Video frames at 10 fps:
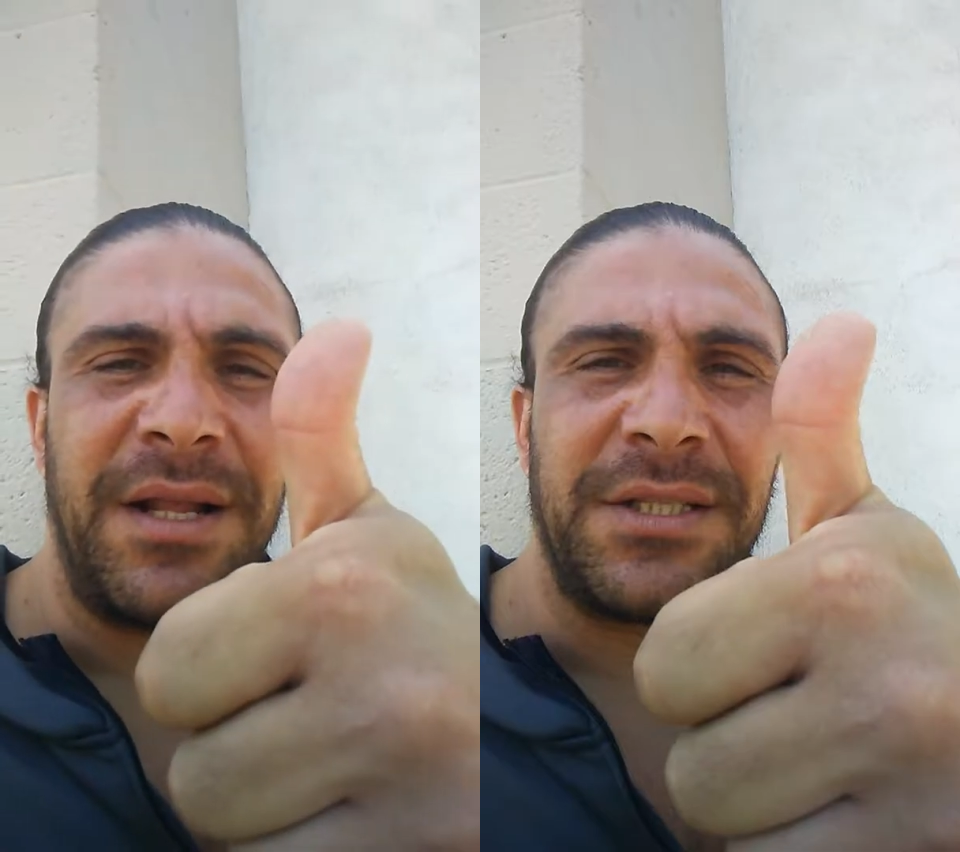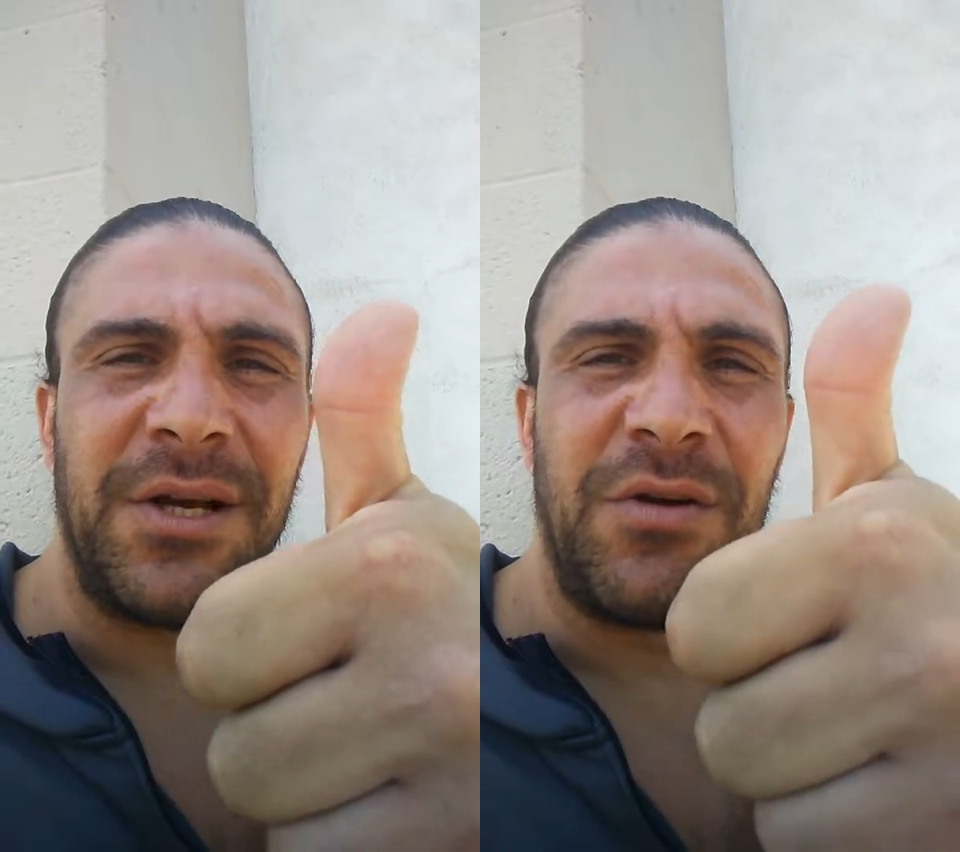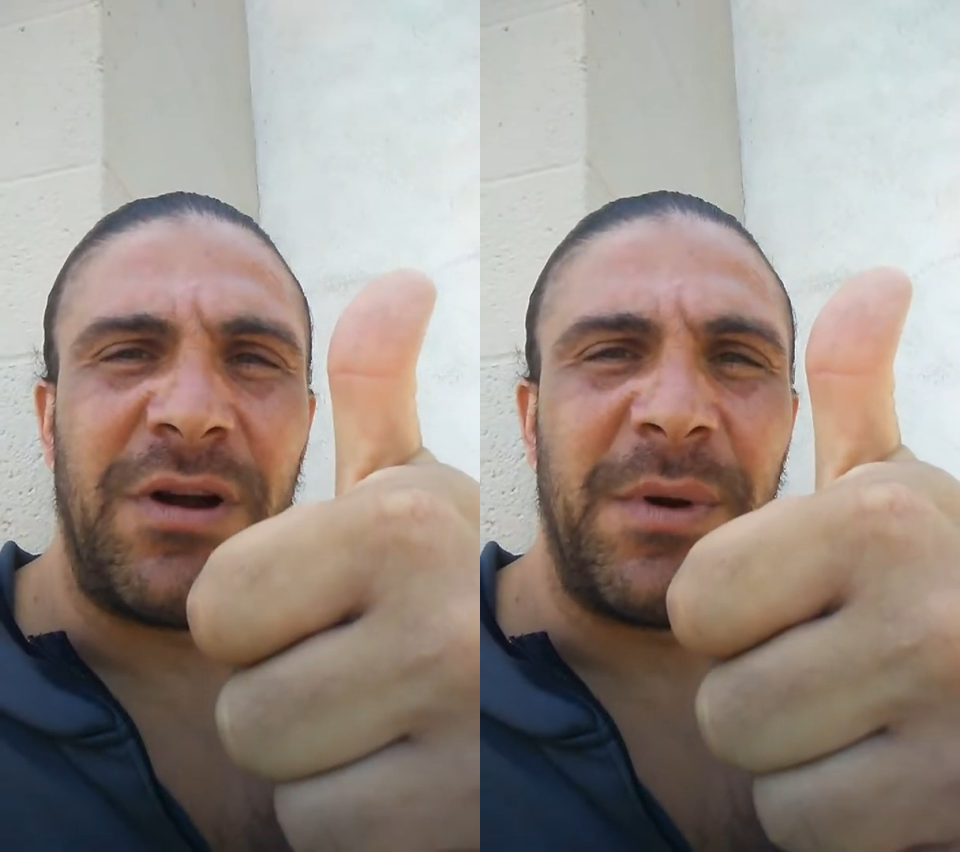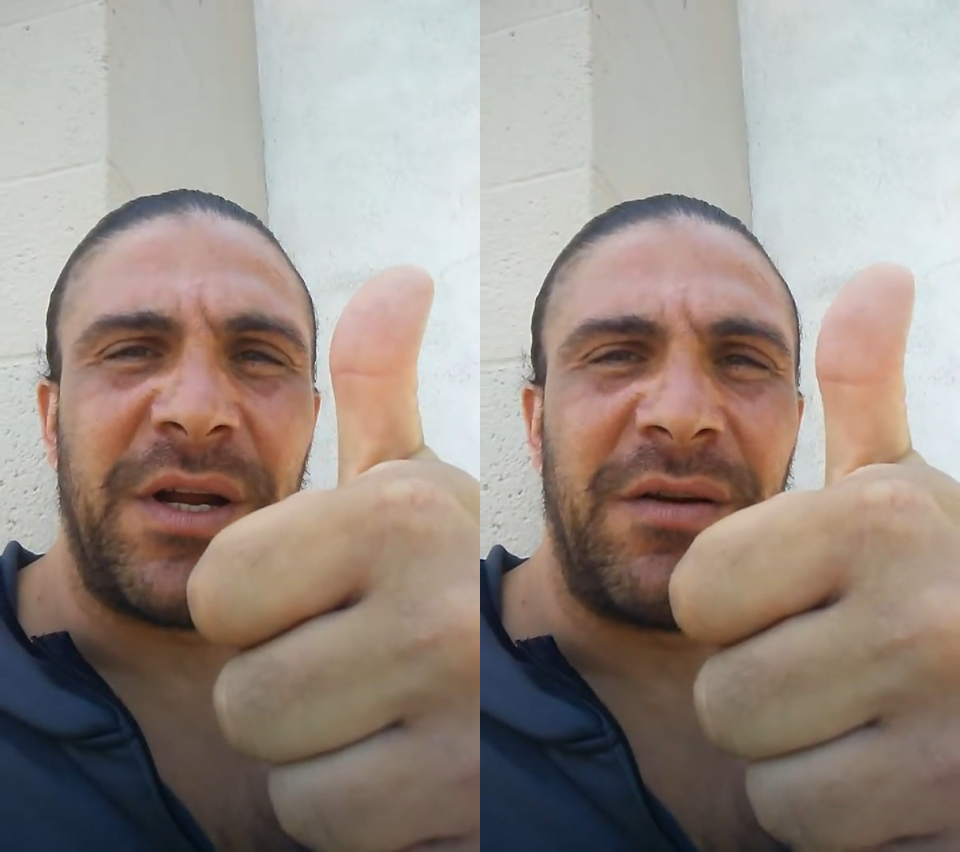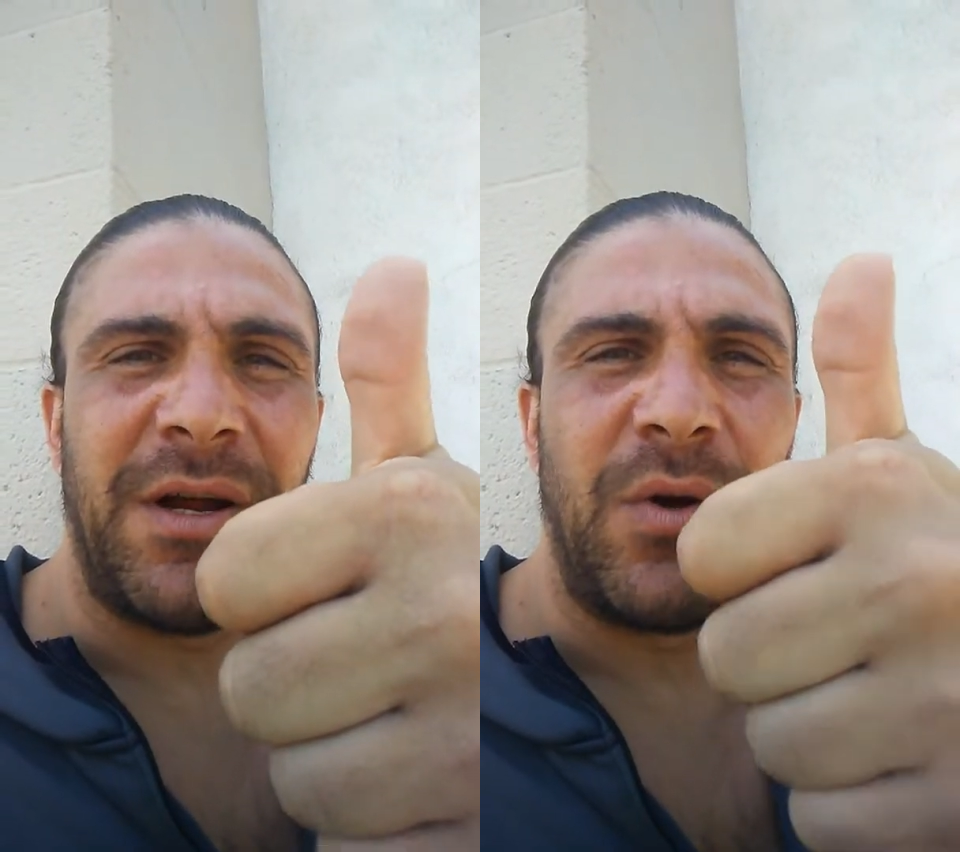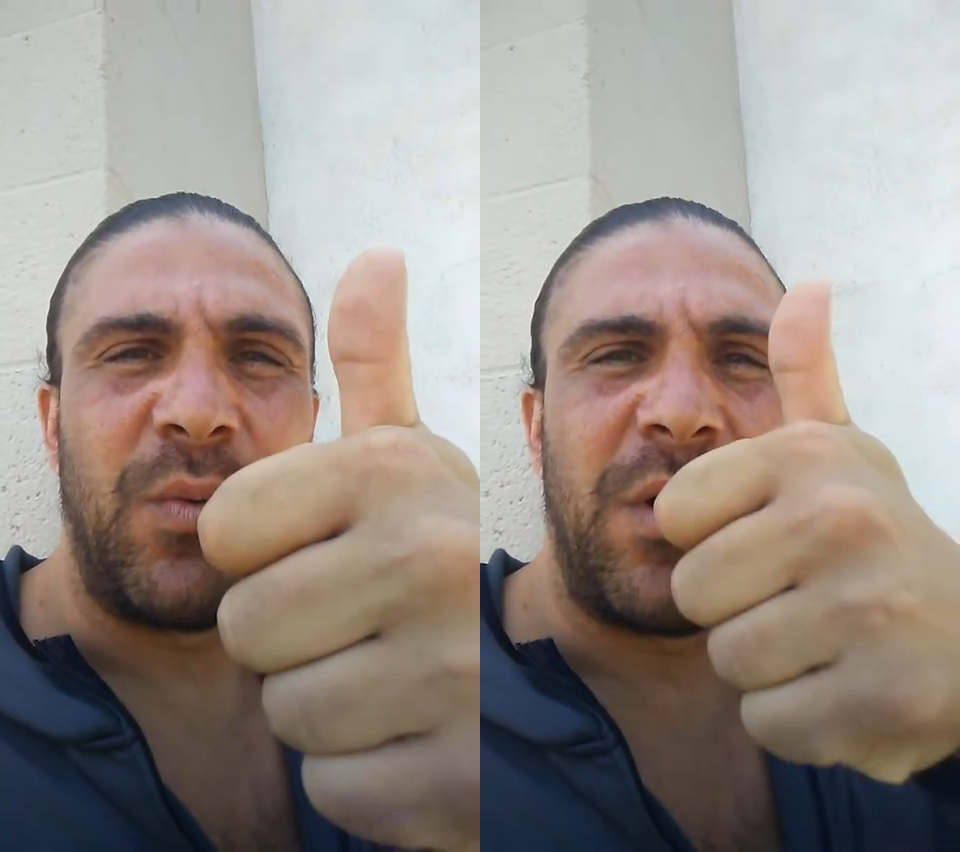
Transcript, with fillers: Let's go, Robert Guerrero.